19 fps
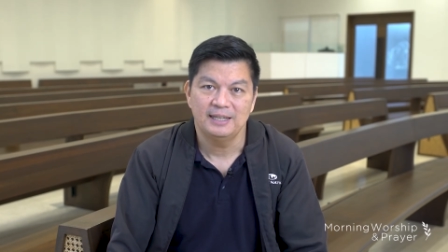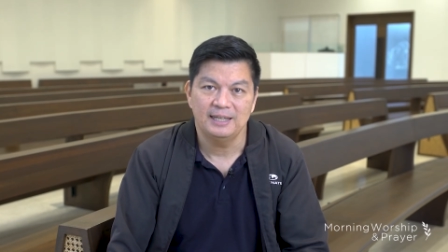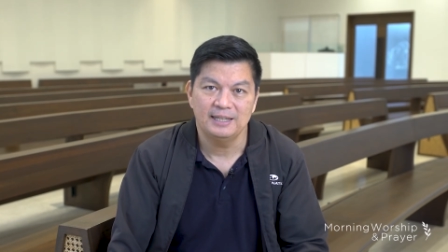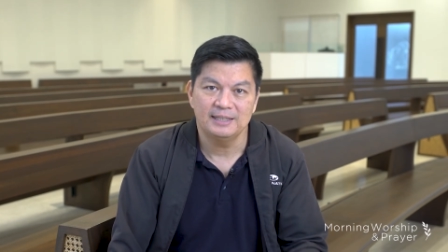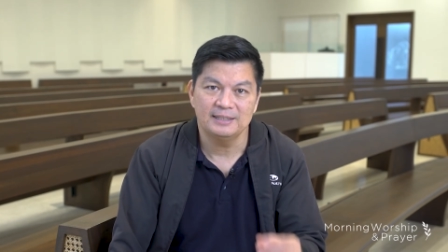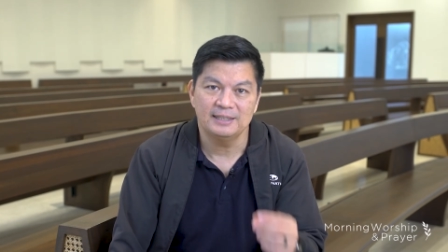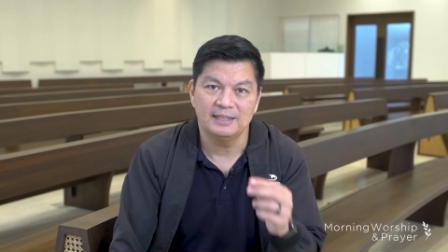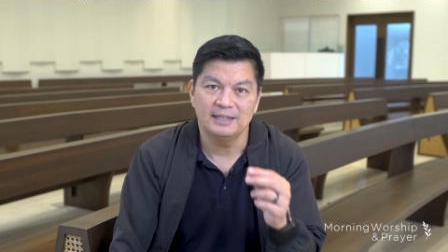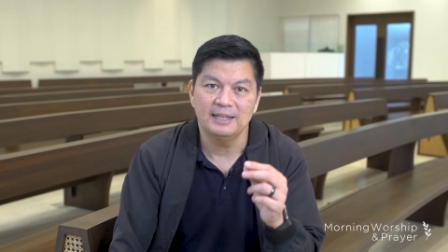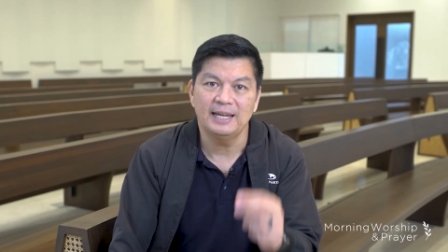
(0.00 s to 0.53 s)

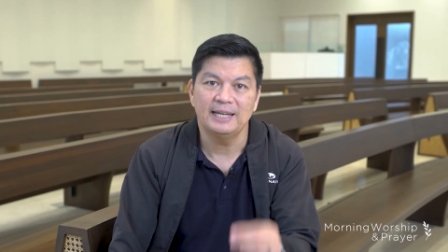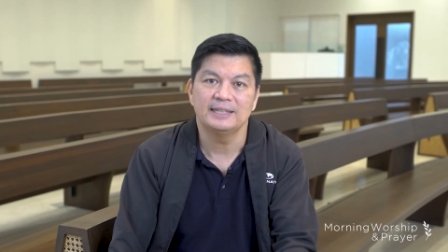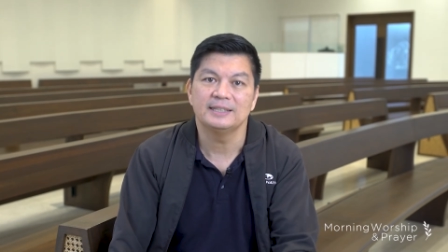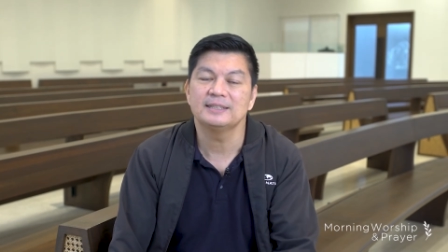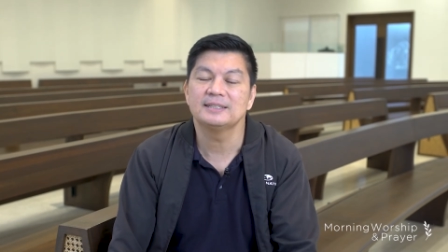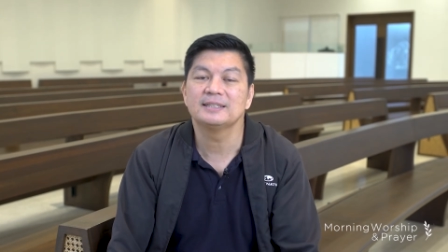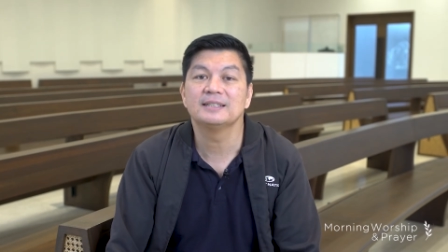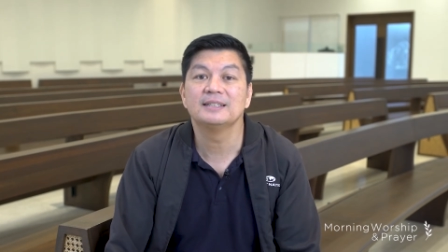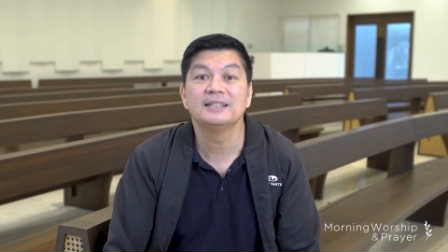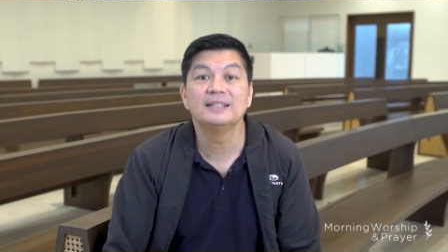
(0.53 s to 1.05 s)
and a
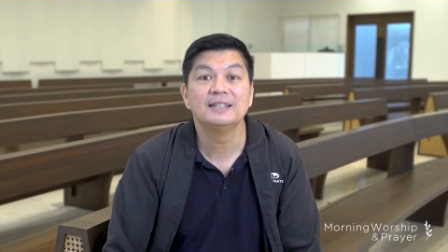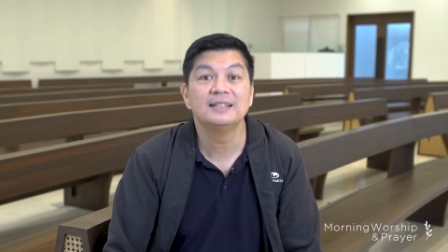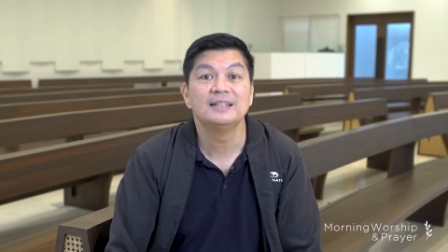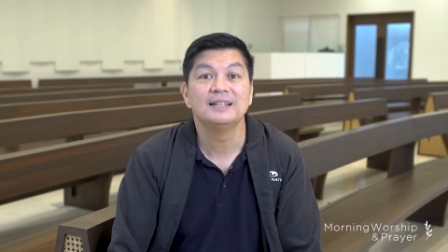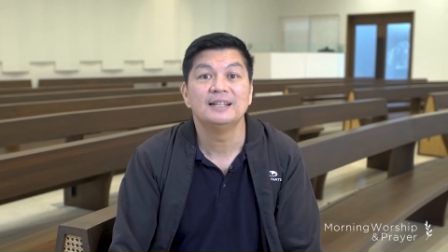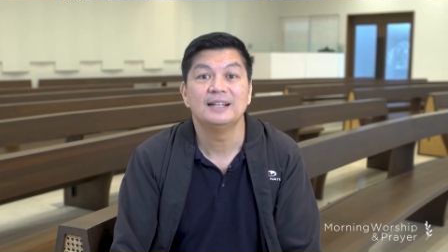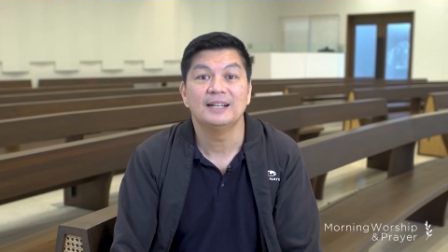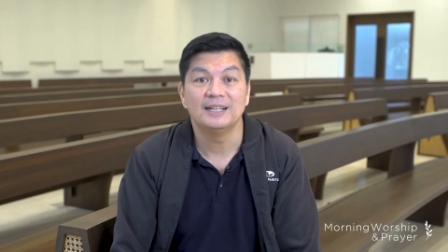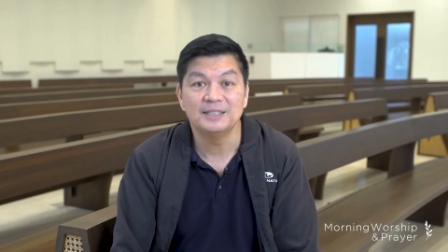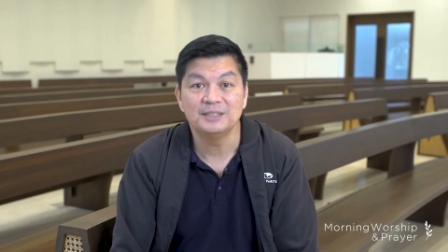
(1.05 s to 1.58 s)
light
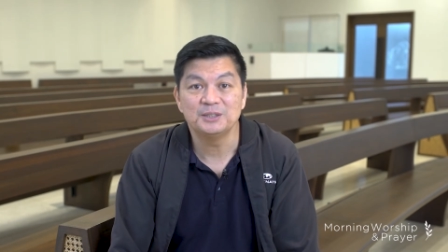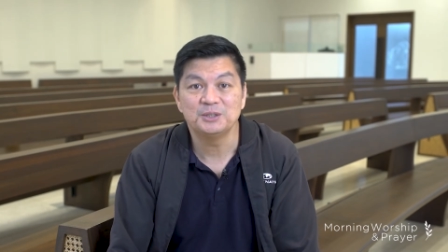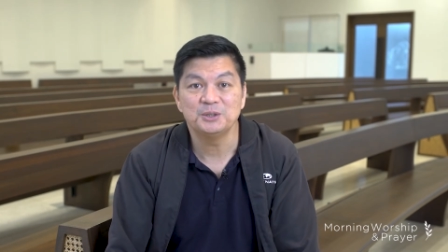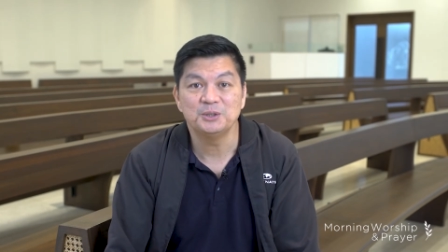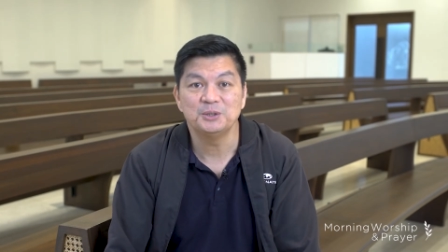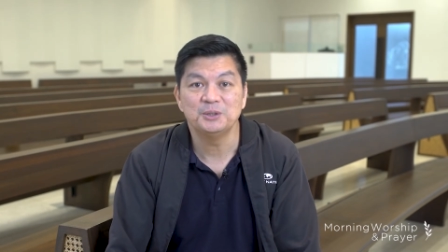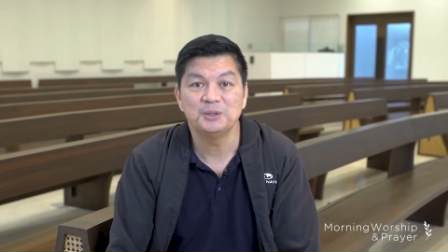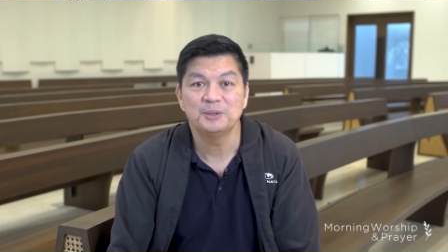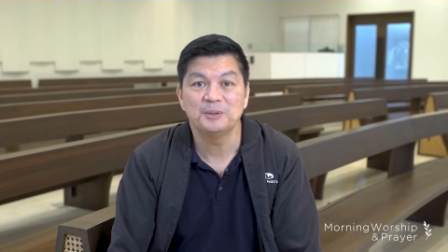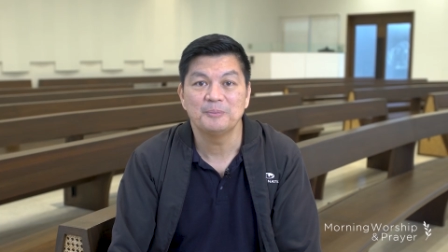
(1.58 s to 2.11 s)

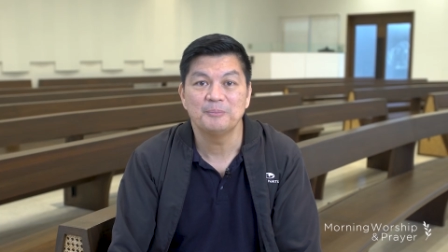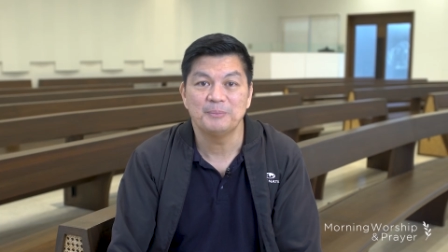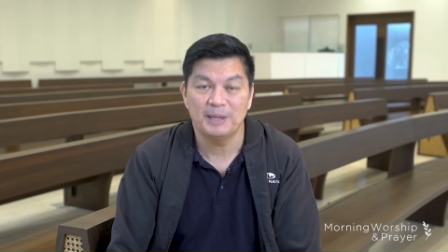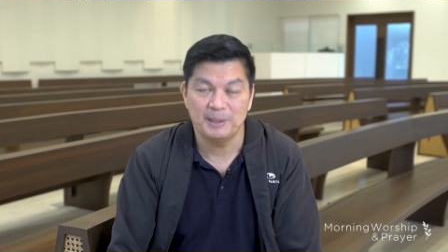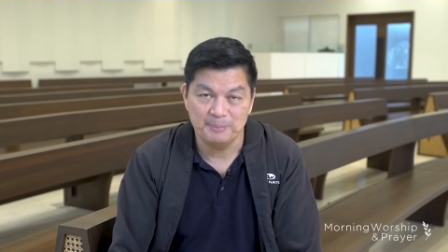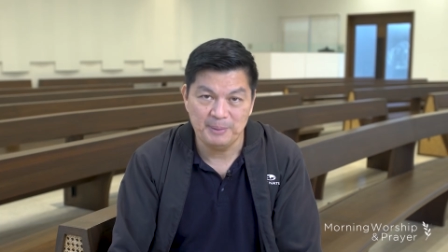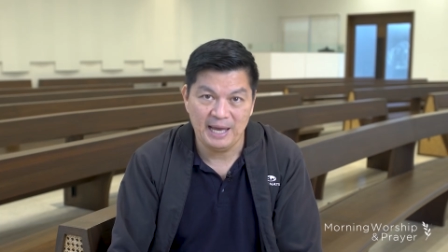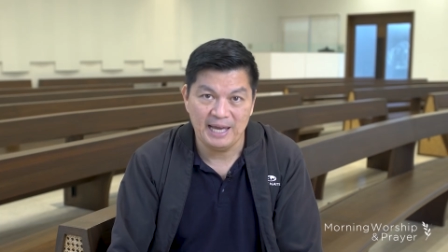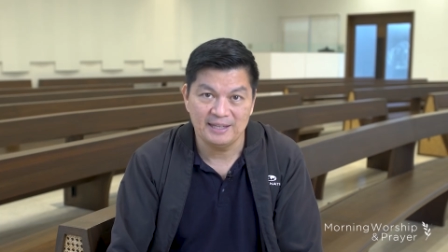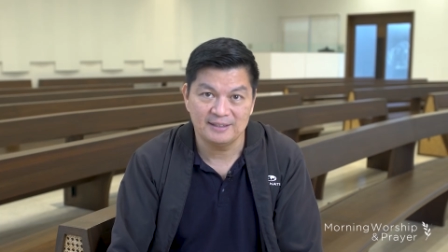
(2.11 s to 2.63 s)
unto my
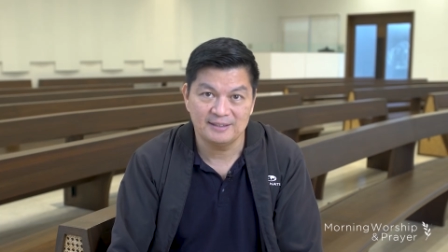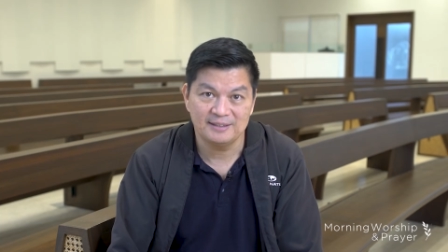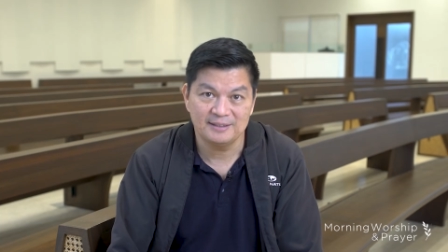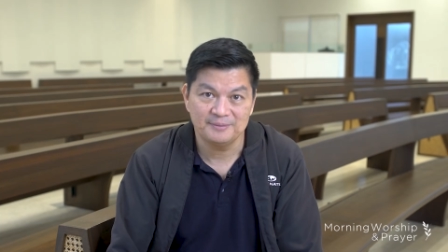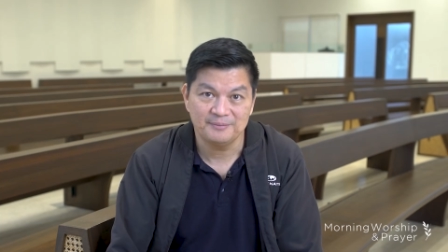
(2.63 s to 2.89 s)
path.